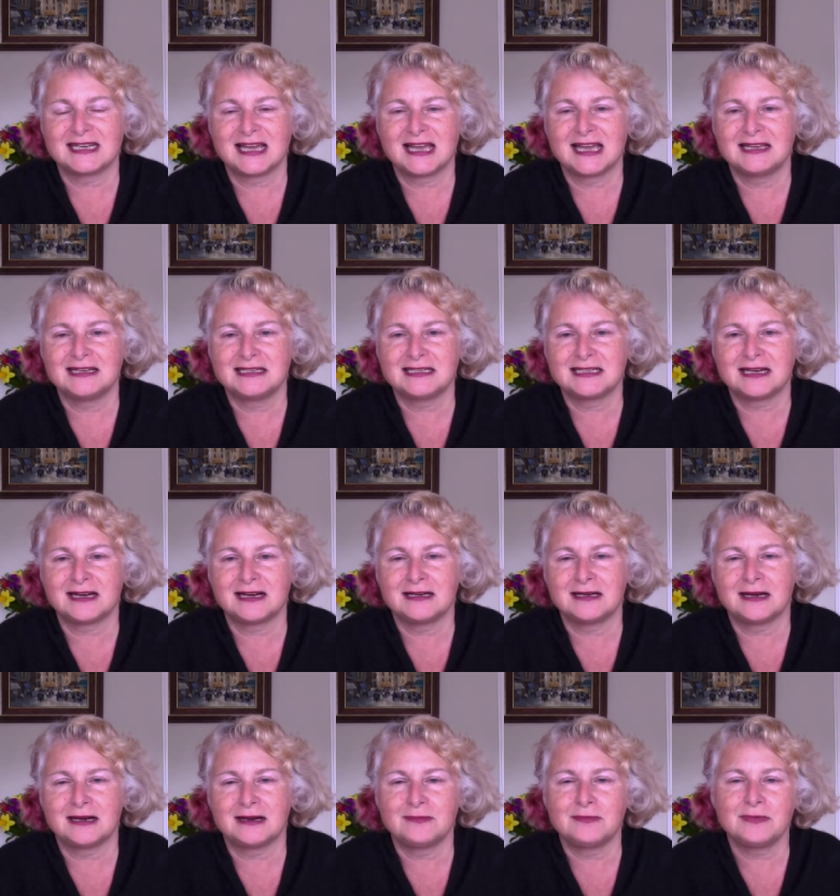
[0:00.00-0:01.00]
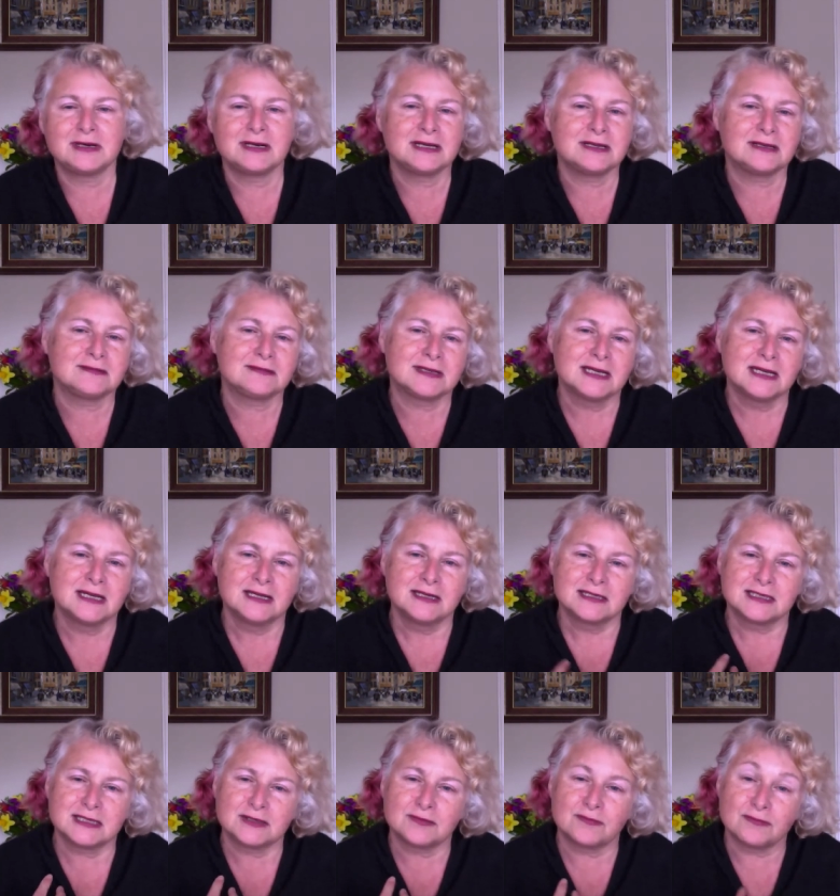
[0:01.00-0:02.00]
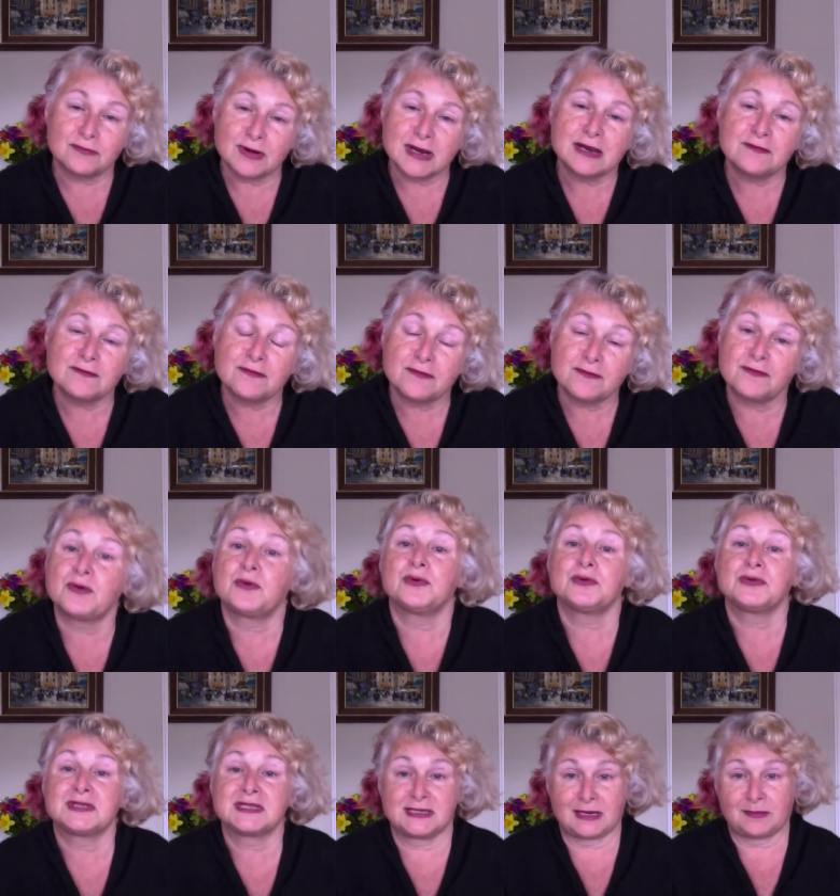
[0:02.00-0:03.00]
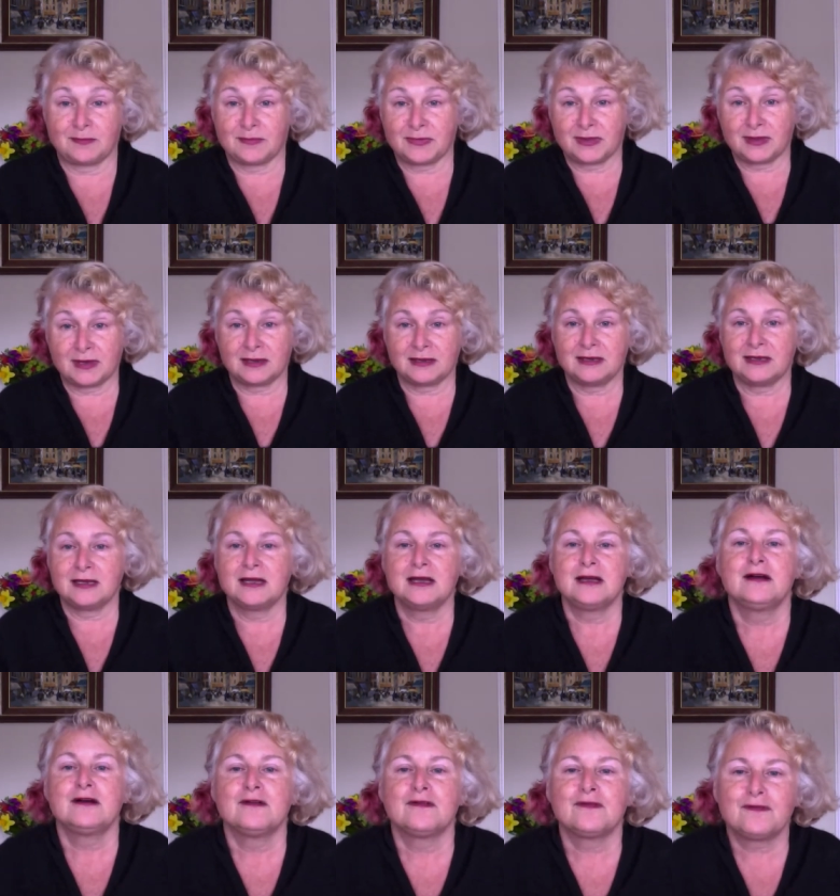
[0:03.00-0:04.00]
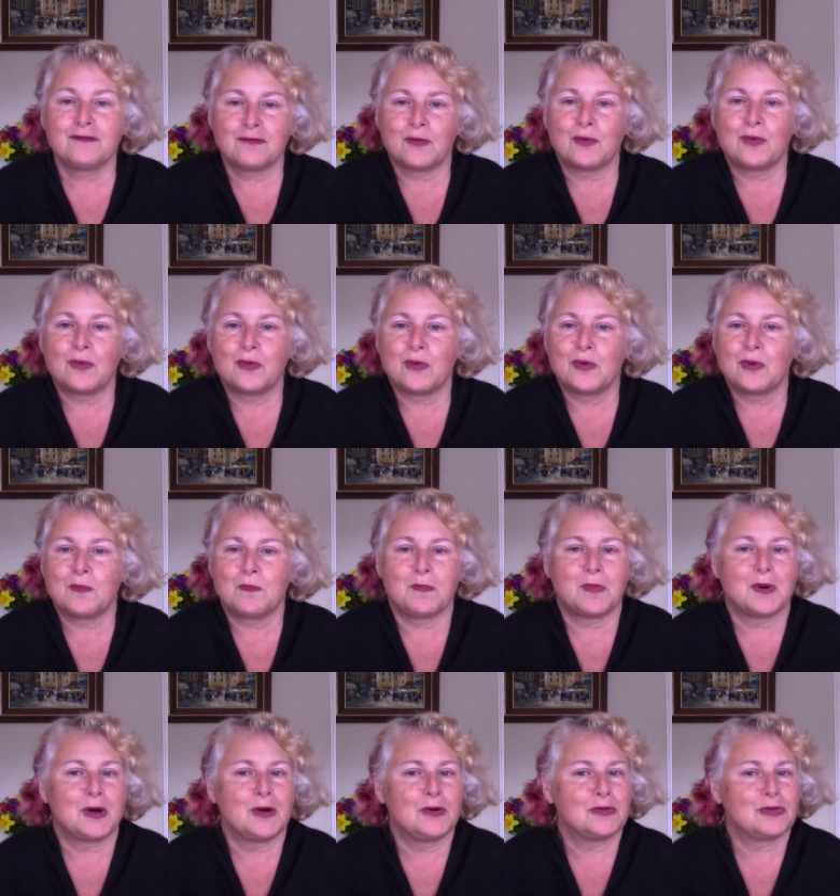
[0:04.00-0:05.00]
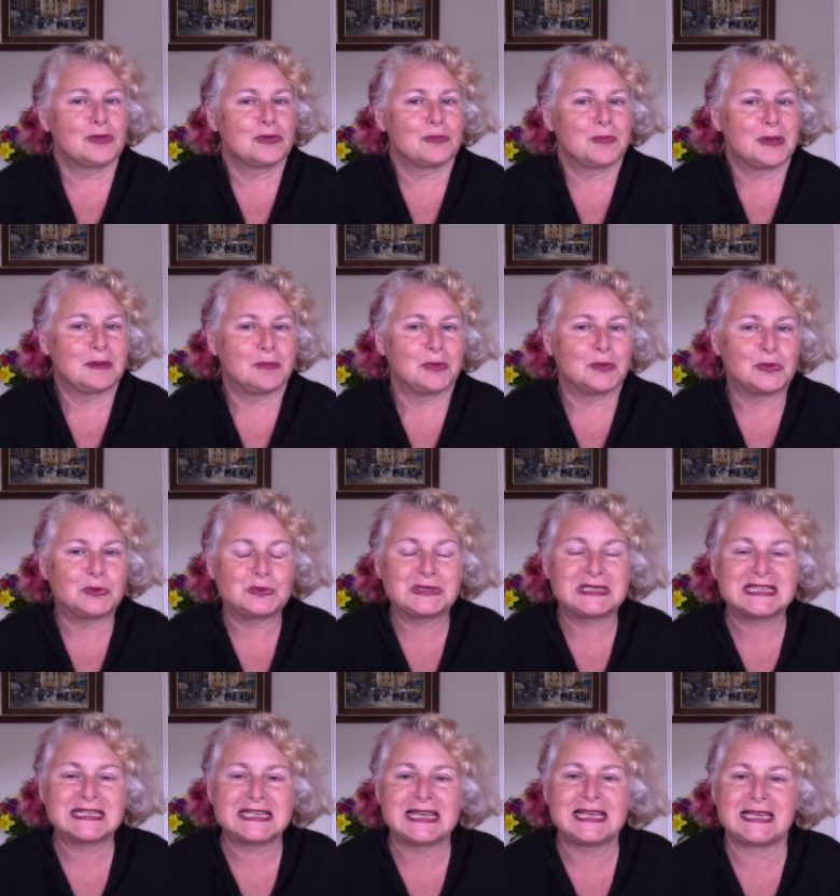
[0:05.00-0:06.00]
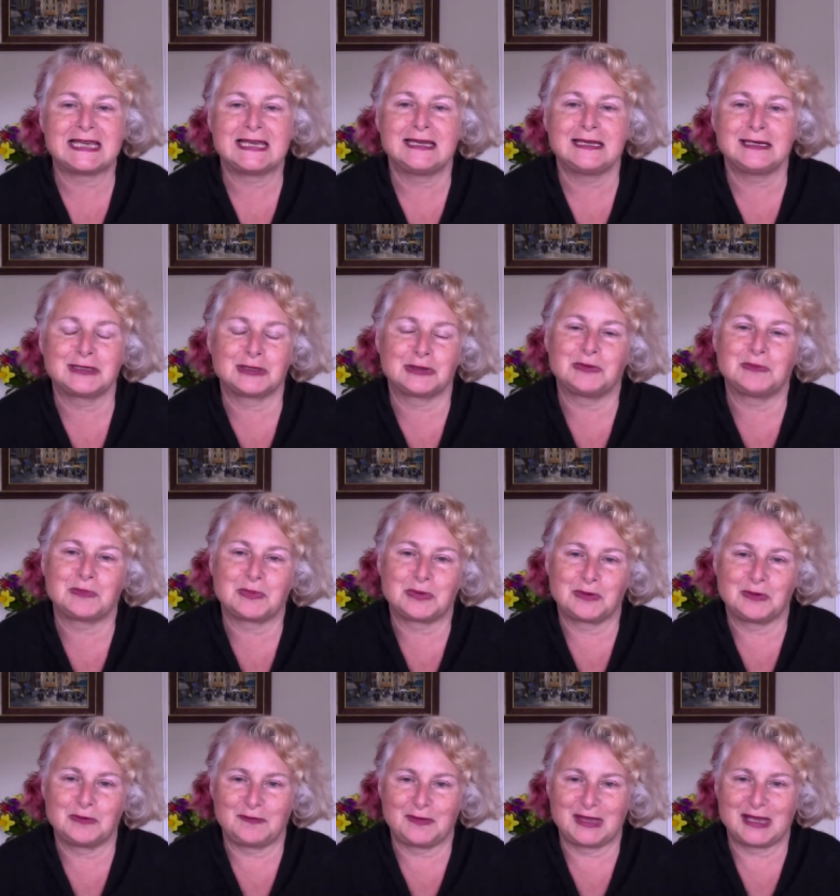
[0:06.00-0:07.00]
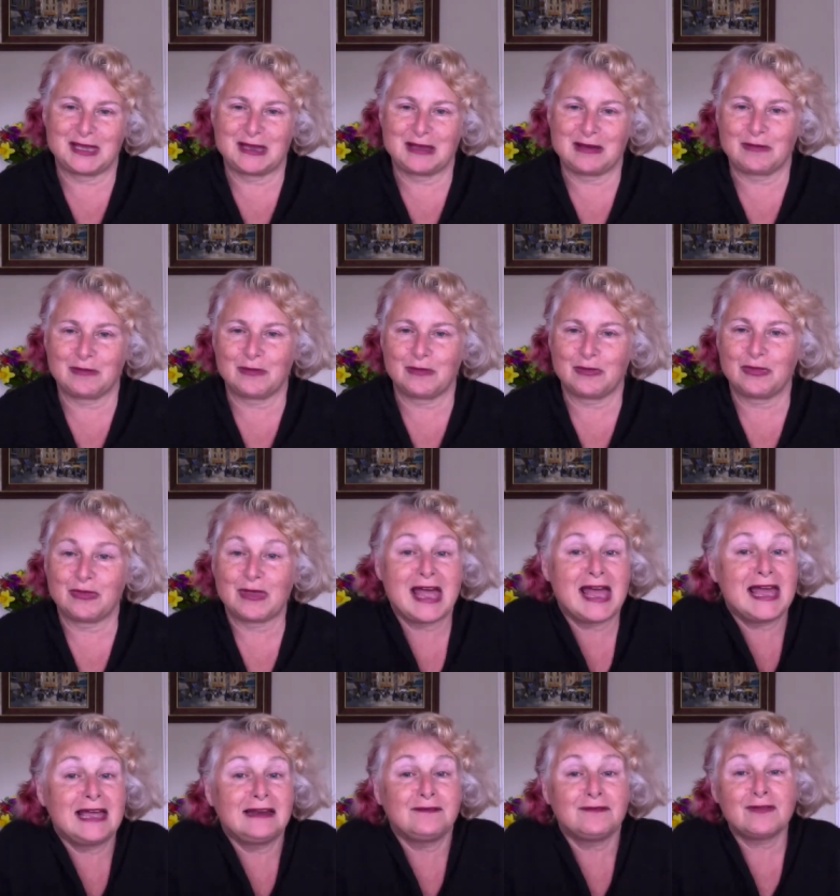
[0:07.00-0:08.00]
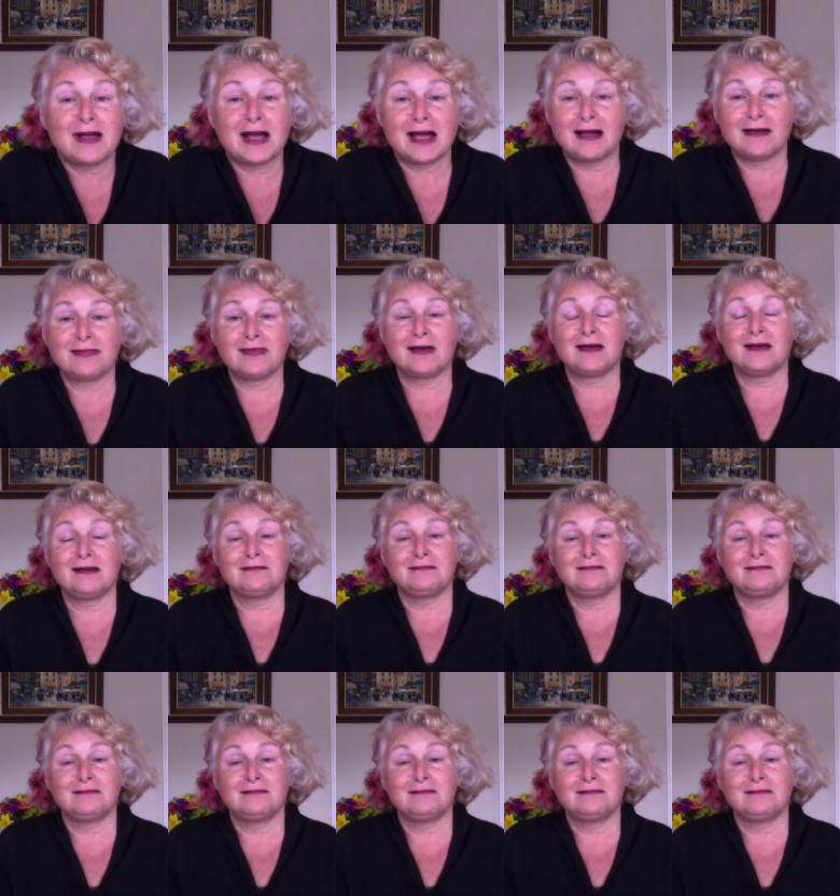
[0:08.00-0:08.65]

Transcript: and I want to just reinforce something for both people seeking to improve their health and for other